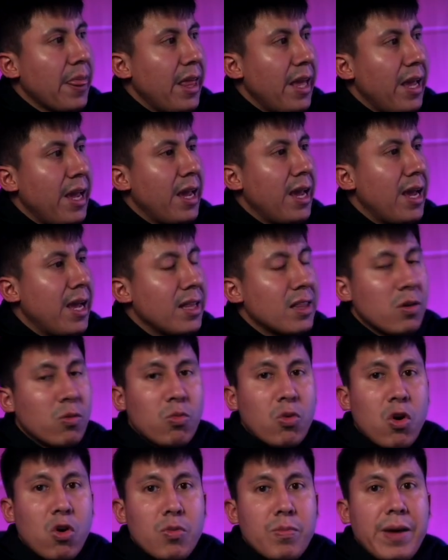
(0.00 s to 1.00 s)
And the
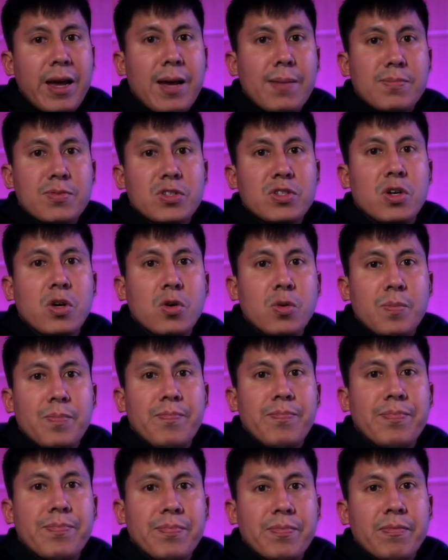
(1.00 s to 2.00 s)
roadmap. So
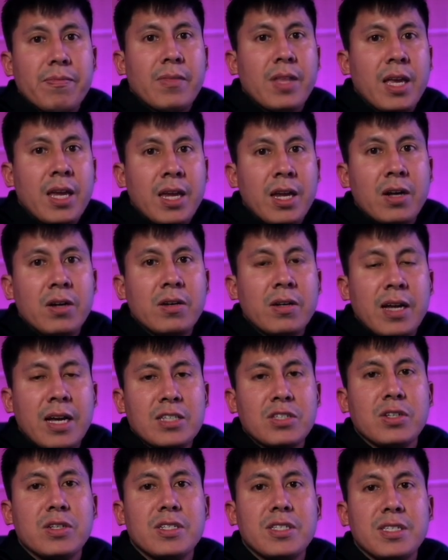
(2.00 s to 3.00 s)
Here,
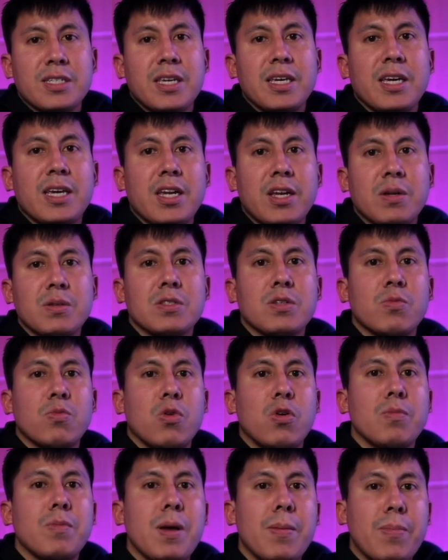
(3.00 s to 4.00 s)
as you can see, here's the
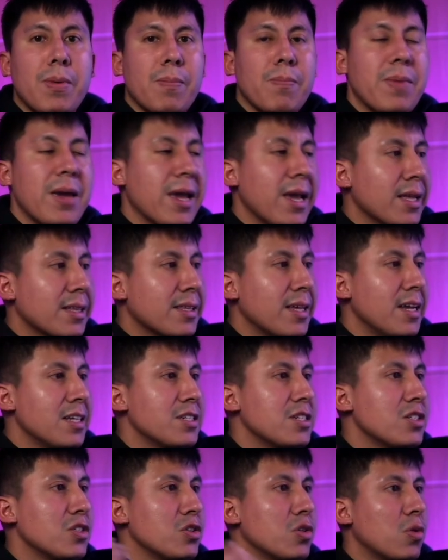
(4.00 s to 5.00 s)
roadmap, but pay
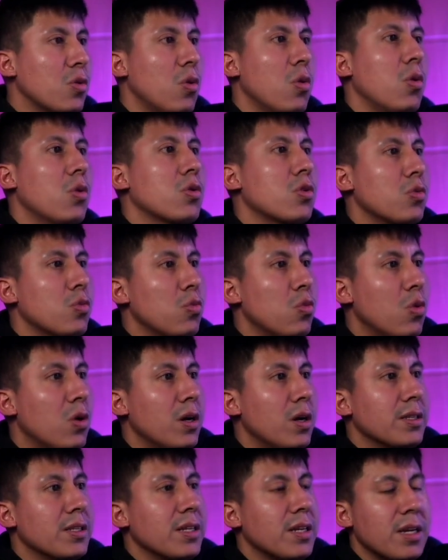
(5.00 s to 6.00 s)
attention to quarter
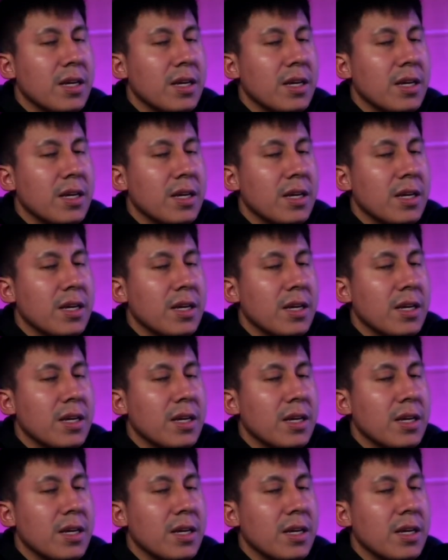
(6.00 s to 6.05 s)
one.